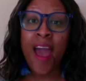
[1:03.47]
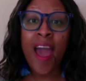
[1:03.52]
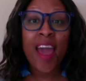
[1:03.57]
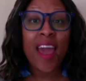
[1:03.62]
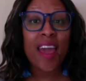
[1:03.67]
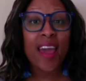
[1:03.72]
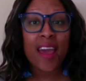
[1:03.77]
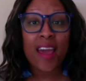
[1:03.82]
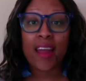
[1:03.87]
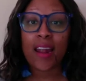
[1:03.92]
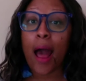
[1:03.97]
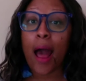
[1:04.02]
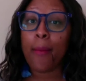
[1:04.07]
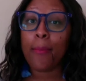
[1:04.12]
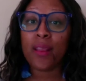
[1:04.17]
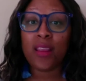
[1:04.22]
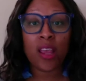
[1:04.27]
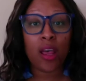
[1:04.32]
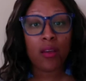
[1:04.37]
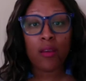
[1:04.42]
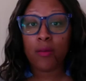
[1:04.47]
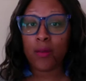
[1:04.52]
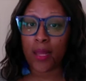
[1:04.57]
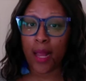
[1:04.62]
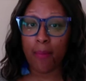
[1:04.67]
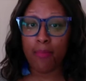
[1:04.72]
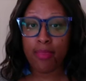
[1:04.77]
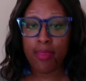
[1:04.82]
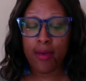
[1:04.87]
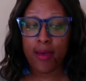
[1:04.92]
And gonna tell you
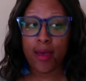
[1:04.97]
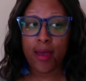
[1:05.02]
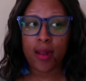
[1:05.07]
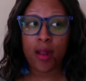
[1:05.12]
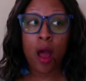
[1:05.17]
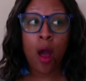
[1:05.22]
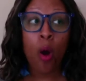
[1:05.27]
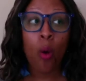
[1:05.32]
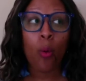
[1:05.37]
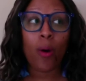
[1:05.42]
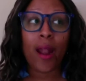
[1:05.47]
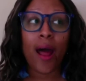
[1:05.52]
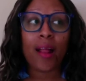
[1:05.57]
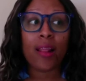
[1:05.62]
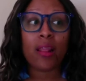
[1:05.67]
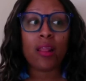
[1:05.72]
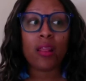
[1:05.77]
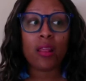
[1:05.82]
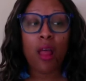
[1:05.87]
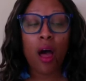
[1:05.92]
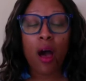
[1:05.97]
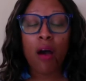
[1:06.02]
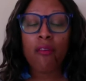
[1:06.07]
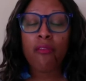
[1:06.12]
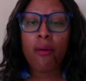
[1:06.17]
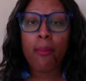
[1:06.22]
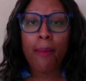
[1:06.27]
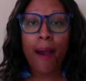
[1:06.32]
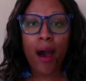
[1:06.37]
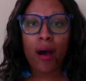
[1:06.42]
something, what I love
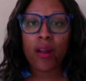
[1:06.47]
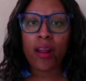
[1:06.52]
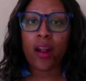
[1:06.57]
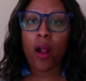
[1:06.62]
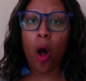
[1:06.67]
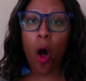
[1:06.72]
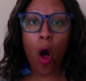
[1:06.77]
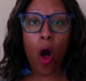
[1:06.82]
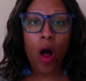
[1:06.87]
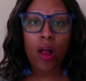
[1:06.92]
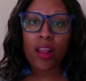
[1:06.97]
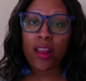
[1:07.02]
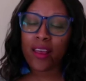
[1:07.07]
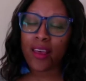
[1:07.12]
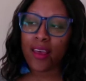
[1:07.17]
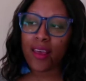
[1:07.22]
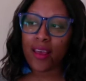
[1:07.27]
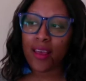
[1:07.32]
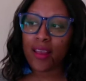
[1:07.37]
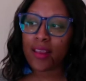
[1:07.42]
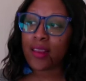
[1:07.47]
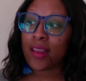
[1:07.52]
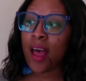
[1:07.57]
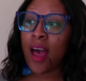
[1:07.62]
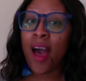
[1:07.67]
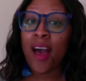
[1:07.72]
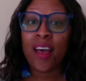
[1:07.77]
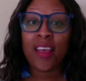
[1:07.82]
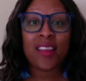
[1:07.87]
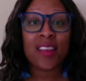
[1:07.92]
about it all is
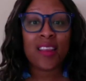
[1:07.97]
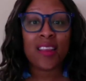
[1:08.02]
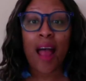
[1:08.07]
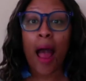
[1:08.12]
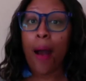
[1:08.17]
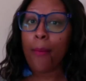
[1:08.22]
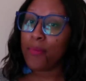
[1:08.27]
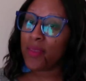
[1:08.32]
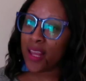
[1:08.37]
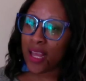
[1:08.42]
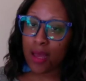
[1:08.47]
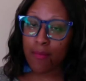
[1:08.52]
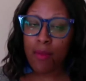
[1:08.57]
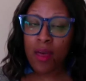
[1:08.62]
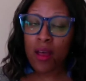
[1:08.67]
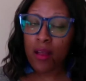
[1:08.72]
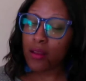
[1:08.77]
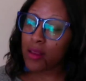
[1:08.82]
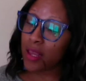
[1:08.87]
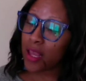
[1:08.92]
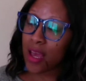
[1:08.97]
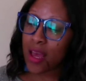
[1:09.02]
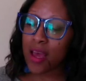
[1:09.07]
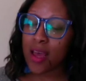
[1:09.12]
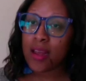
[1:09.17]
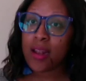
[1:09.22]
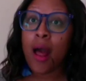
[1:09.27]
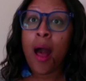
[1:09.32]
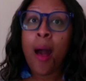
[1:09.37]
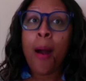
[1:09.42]
I'm Team
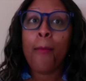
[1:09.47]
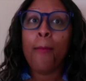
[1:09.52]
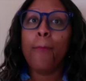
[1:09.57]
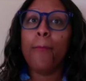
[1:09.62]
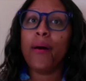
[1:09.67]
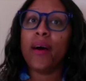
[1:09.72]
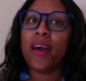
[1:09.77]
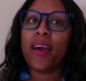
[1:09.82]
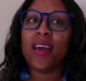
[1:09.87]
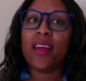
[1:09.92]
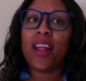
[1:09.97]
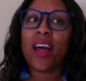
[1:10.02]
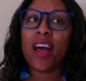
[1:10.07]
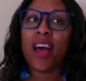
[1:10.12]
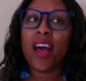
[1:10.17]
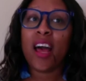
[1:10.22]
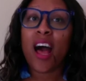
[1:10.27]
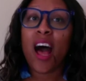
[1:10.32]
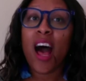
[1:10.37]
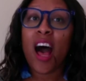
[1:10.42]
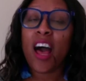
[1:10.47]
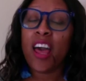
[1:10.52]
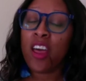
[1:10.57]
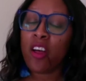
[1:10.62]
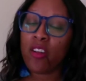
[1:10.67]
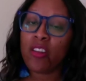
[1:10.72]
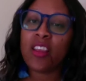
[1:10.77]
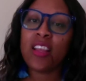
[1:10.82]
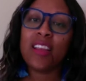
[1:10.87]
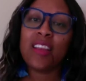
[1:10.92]
Hilton, but a
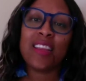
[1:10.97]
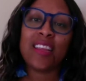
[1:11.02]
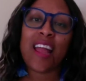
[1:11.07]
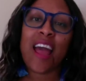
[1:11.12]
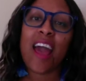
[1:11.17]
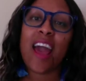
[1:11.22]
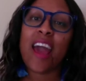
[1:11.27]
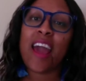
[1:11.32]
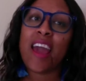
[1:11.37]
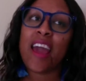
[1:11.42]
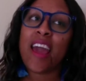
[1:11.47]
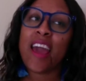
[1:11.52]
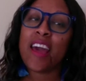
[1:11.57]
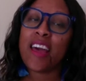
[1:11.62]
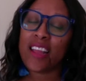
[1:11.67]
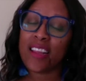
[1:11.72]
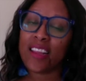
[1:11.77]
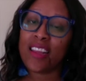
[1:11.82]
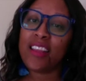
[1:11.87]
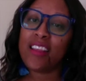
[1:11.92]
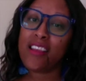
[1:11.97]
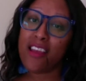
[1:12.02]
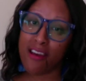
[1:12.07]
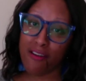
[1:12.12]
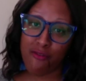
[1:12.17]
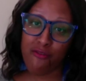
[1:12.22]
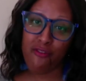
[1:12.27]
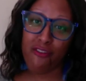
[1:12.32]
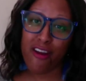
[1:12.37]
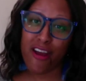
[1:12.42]
Hilton stay hits
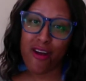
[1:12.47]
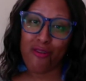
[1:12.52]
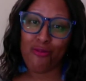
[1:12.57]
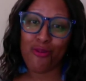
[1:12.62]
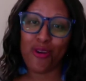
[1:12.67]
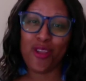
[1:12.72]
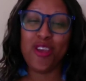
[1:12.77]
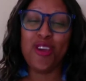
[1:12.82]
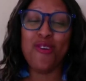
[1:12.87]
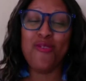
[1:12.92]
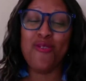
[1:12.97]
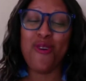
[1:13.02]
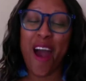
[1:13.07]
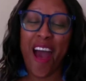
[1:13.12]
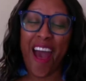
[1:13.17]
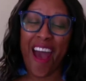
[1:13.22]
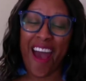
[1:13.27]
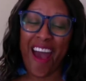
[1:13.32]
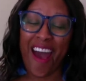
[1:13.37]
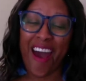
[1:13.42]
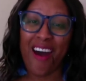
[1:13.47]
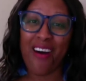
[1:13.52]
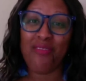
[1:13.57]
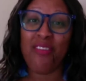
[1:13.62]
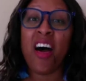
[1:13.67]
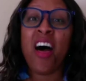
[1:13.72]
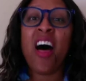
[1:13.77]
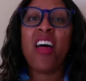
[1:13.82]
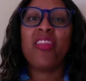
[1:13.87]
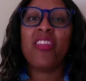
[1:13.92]
different when you have
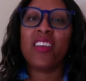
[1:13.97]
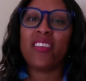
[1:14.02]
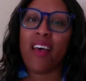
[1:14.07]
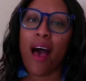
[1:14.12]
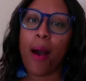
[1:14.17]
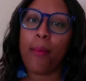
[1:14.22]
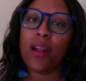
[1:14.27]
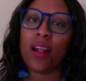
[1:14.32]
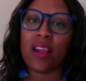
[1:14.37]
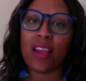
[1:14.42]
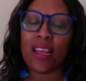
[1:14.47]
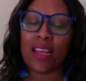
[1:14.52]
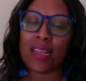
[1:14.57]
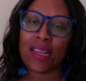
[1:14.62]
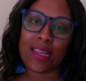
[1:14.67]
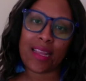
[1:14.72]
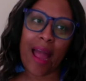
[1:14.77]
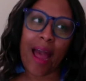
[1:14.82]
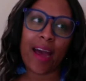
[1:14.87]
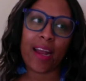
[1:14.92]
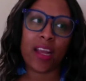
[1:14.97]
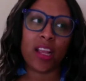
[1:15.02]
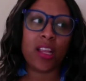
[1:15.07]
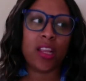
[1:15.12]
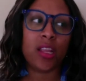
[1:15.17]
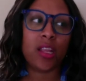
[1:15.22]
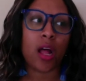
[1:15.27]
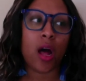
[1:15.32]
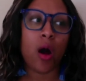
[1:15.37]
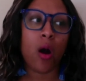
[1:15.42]
the Diamond Elite status.
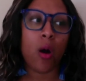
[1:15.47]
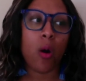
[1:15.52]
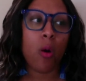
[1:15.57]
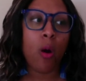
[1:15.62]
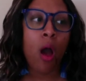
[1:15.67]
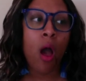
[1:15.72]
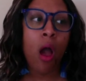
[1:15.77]
So